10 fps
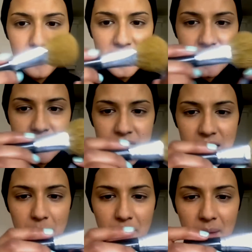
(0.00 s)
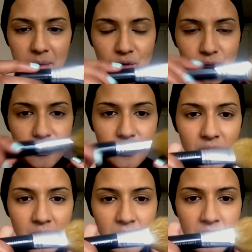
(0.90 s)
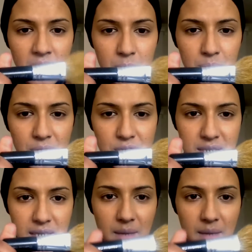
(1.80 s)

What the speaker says: This is the Bare Minerals brush that